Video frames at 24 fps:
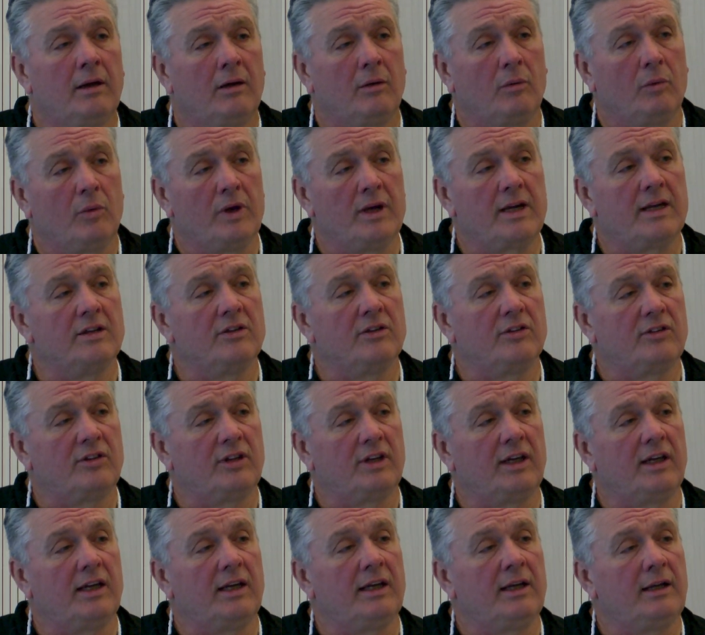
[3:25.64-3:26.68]
we can
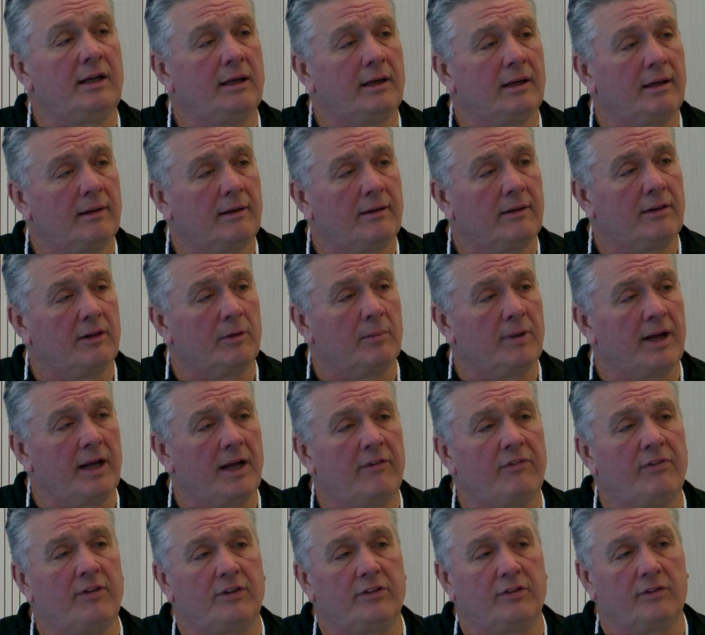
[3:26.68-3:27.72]
see the
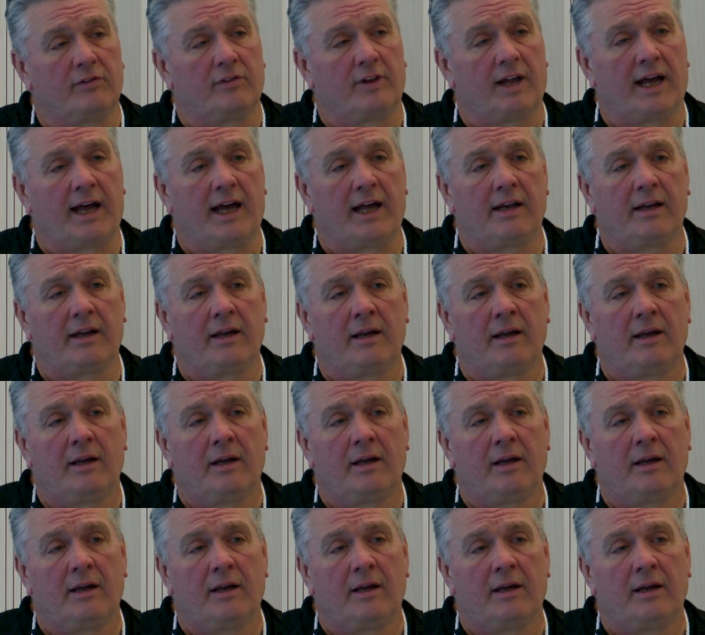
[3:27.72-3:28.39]
benefits of that